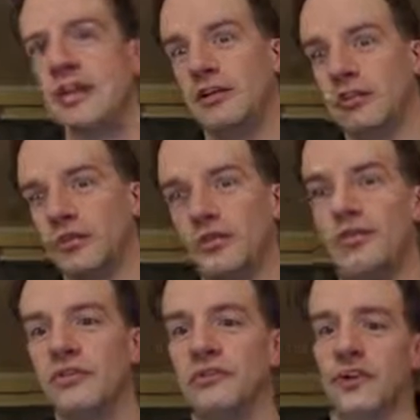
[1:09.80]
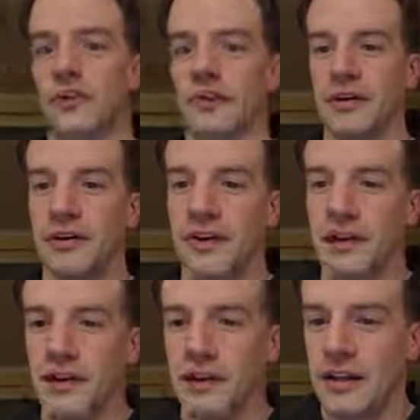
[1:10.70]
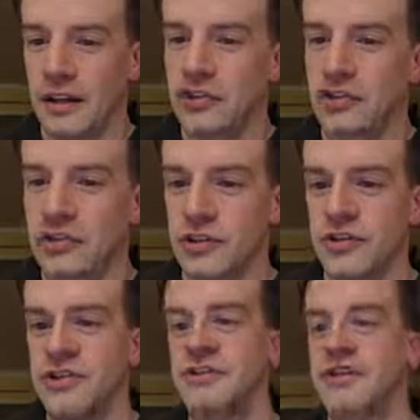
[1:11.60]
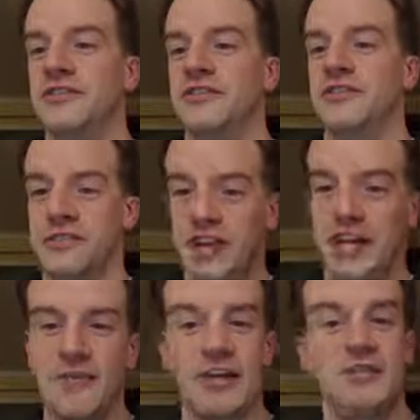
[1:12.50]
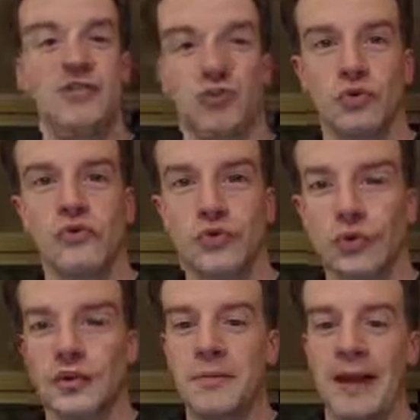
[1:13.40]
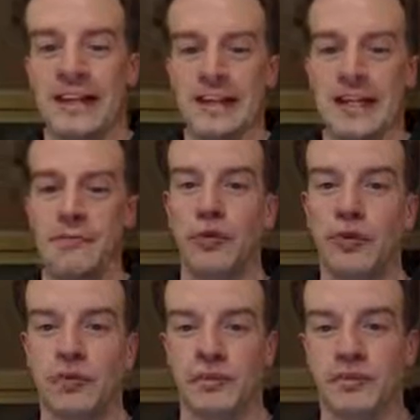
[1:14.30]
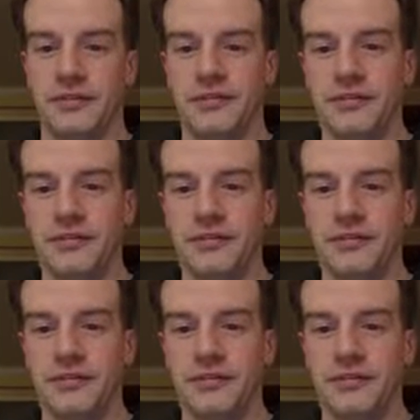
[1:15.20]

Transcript: The rule for electric charges is the same as the rule for the magnetic poles.